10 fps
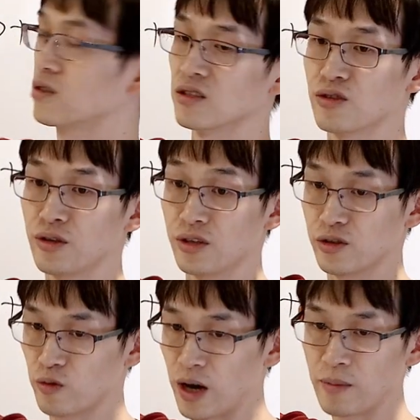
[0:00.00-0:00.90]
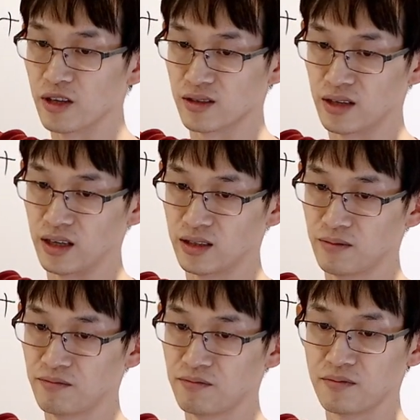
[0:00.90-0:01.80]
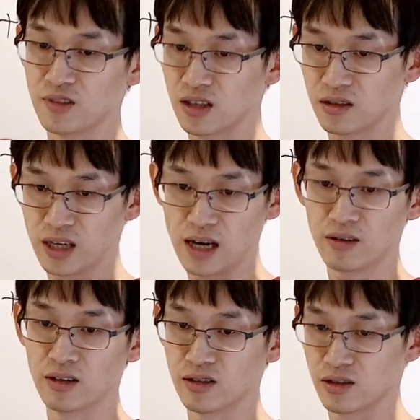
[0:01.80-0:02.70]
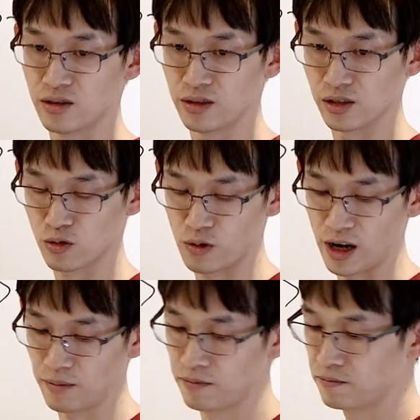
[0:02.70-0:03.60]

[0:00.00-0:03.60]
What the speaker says: just to describe the state, not to calculate, just to describe.